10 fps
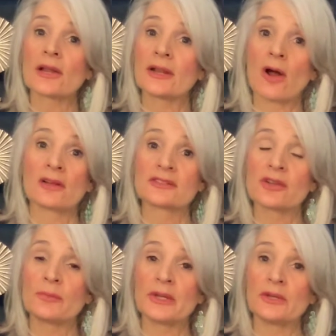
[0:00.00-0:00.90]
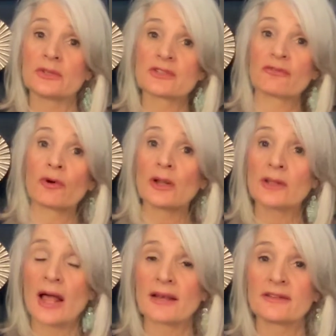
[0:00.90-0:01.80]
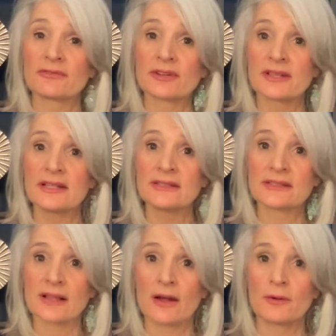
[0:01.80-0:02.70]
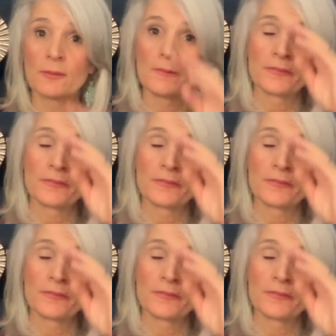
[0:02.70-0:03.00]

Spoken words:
can also be used for a lot of different things though.